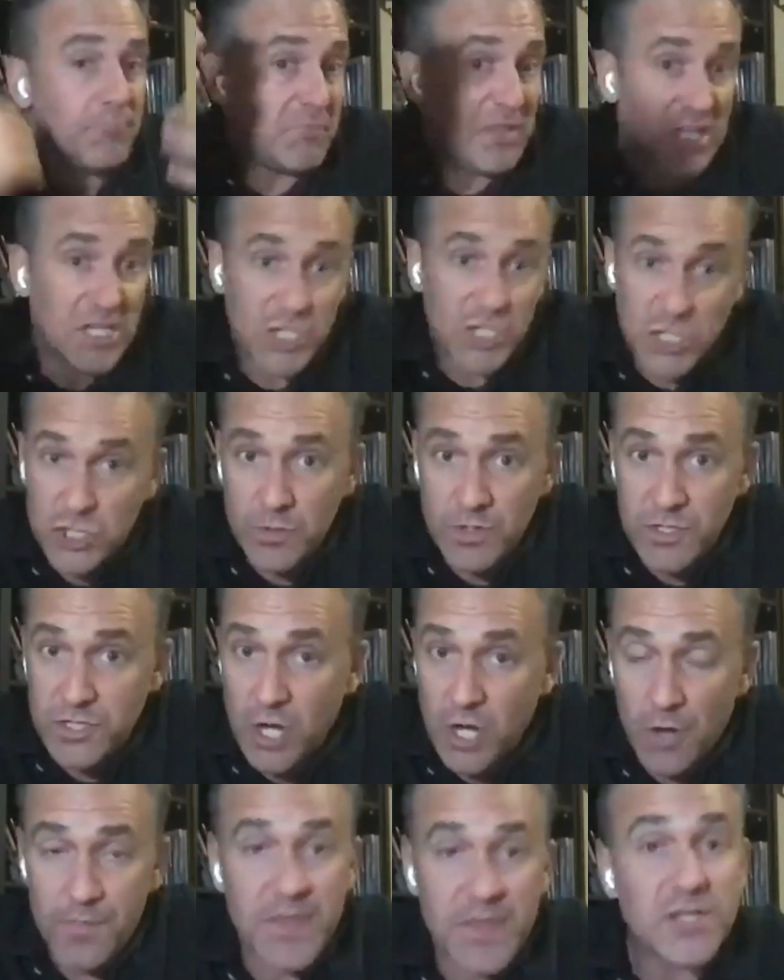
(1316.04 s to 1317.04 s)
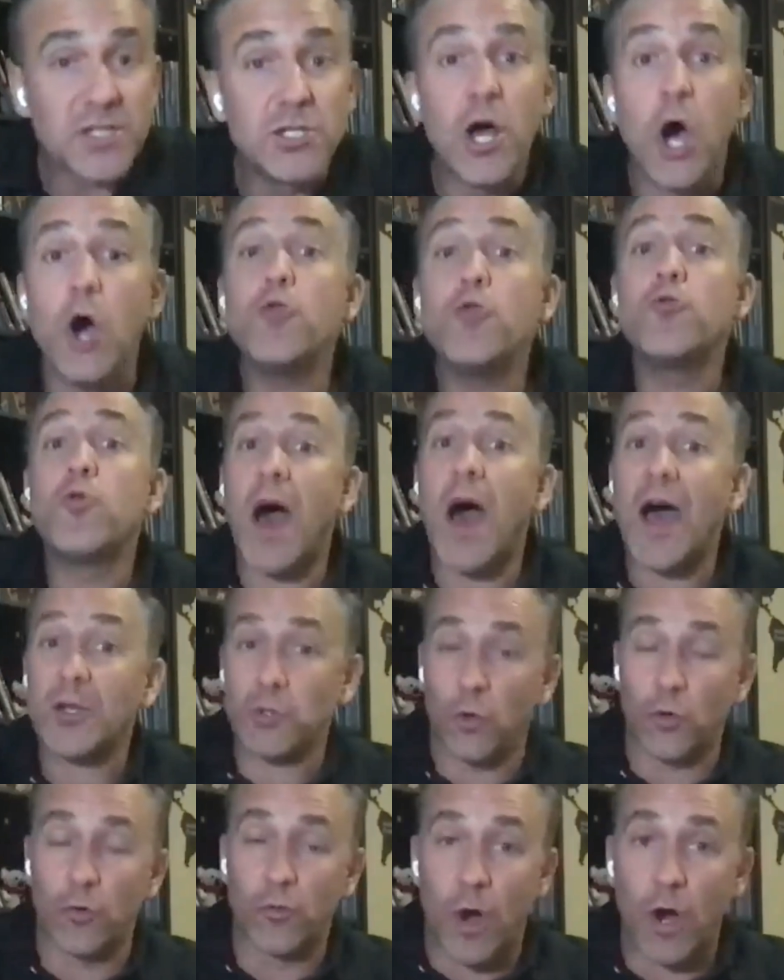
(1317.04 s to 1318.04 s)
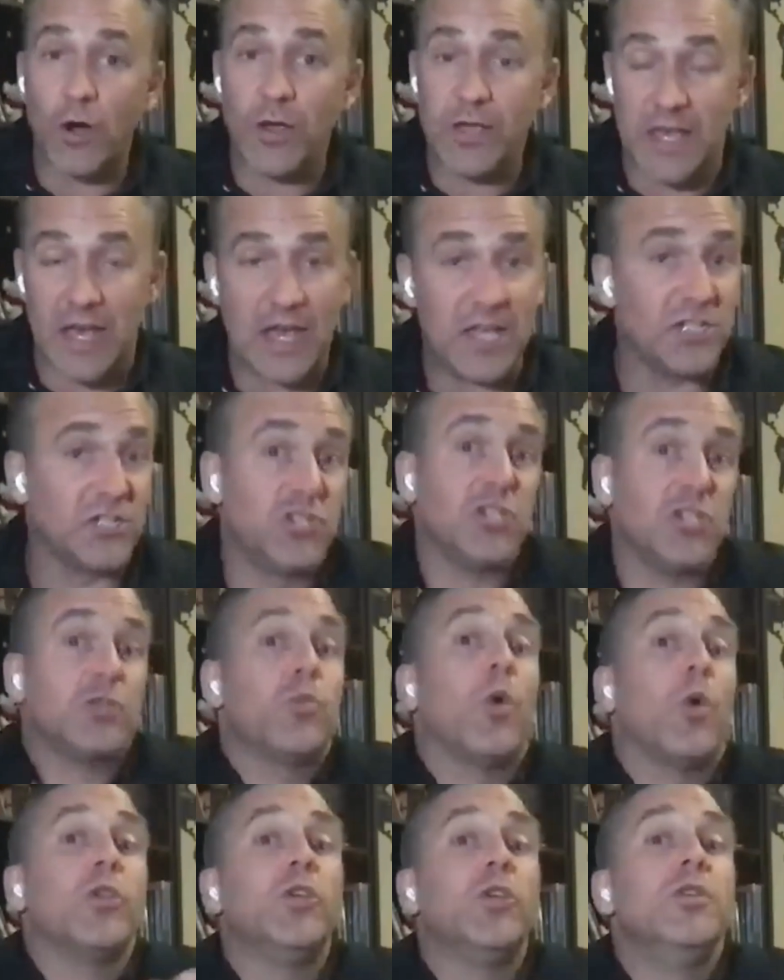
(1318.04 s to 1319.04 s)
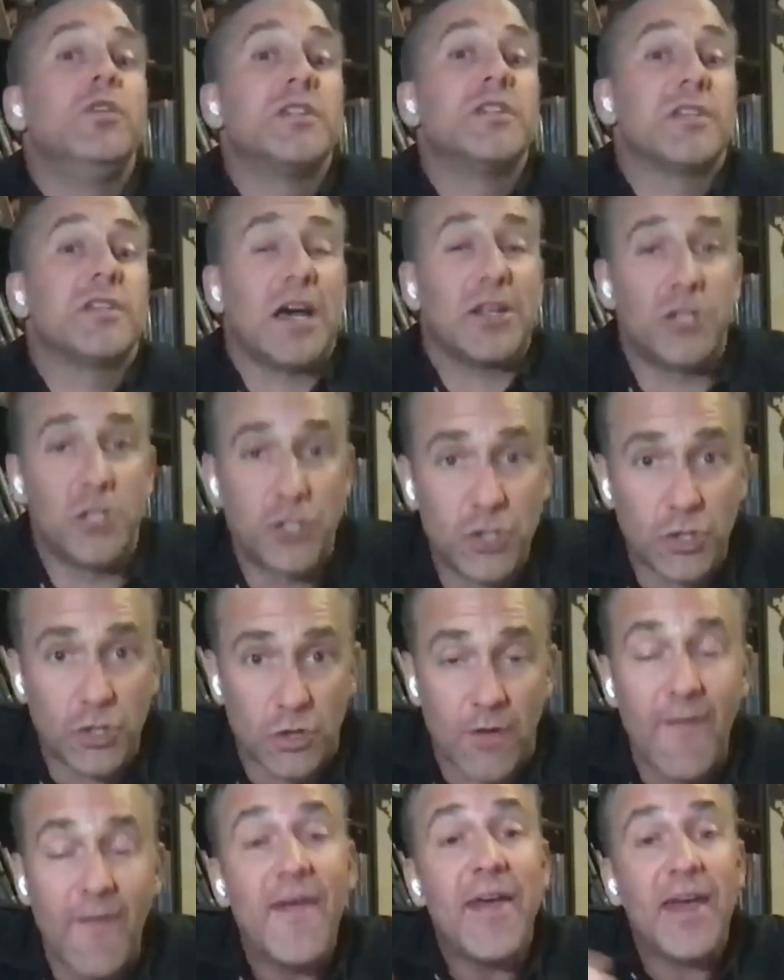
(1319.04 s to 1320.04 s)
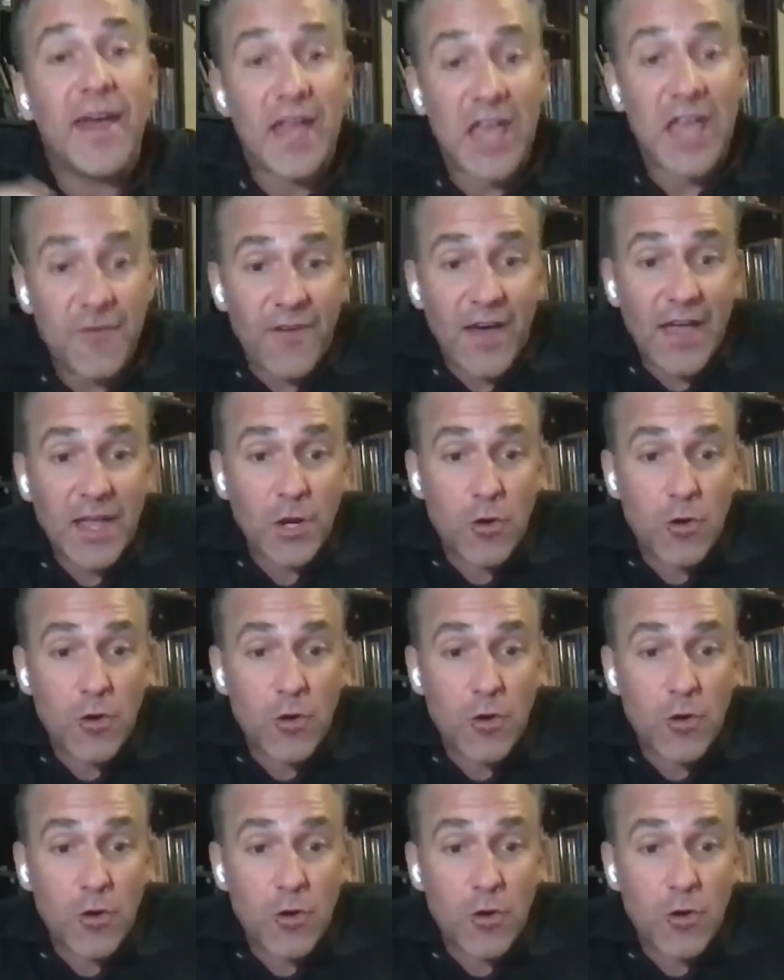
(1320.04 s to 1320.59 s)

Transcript: Each to his own. There's no right or wrong here. It's just what you decide to do. If I